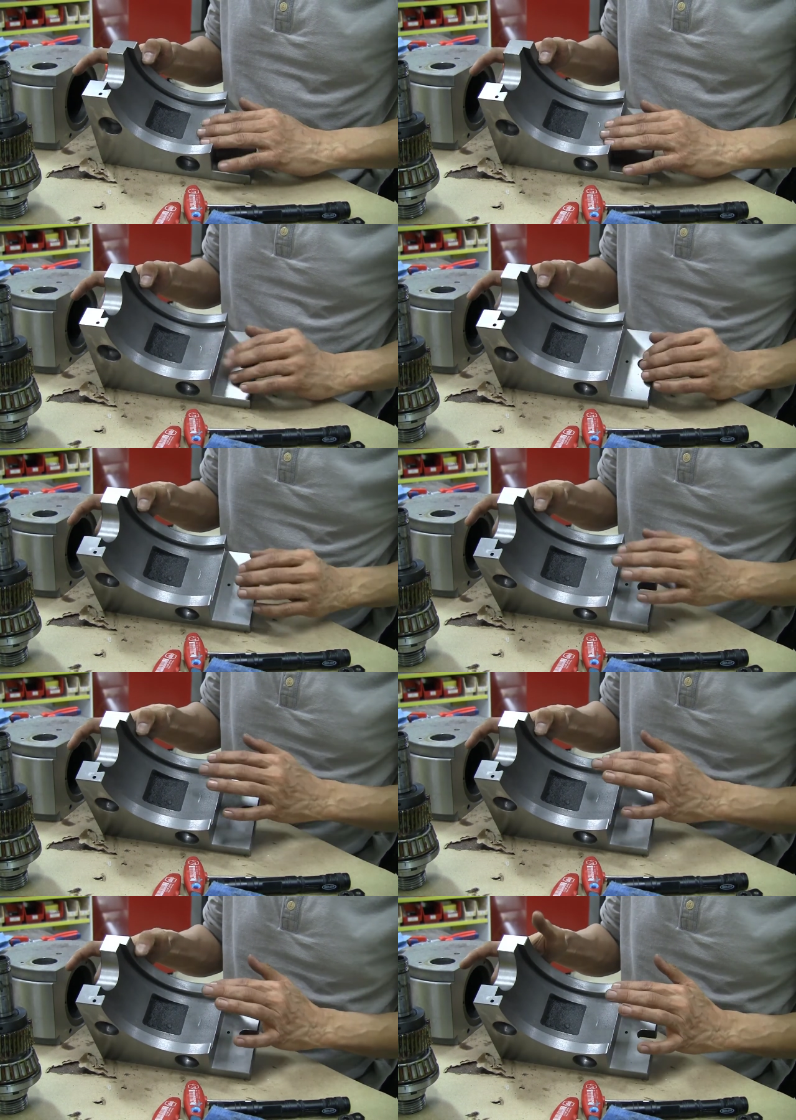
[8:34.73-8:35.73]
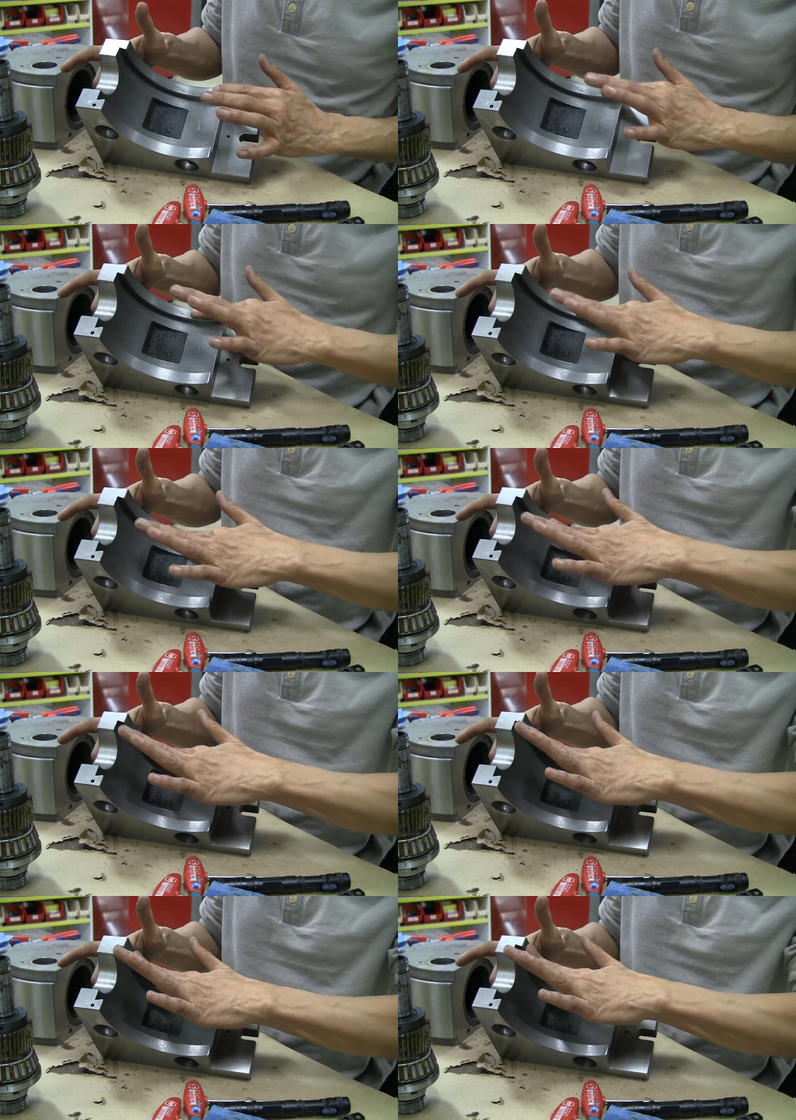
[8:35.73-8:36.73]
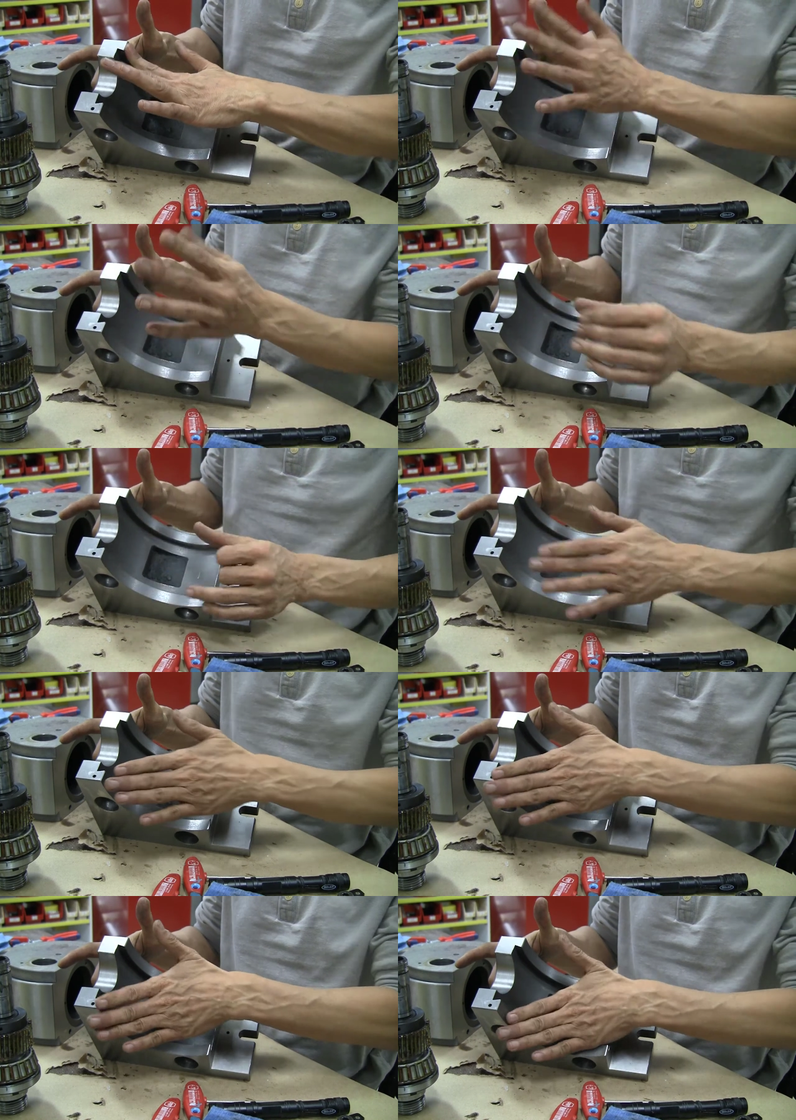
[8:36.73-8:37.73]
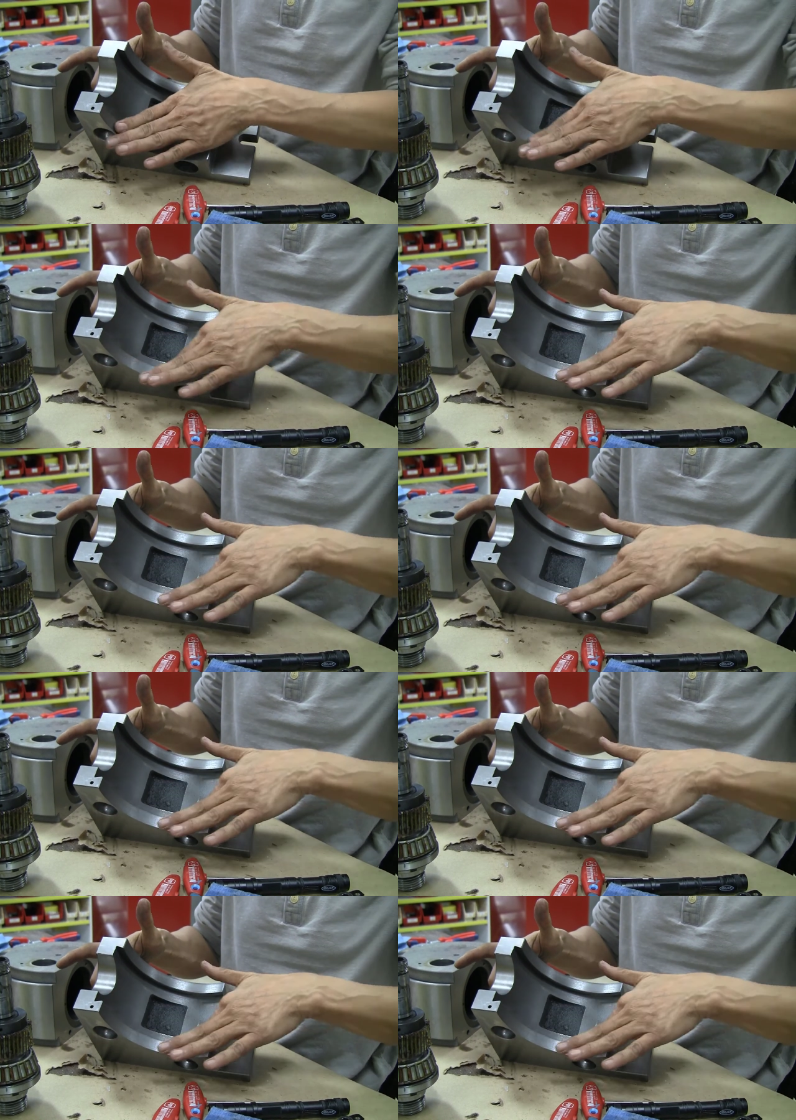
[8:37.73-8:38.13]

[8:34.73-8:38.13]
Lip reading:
Nobody's mouth can be seen.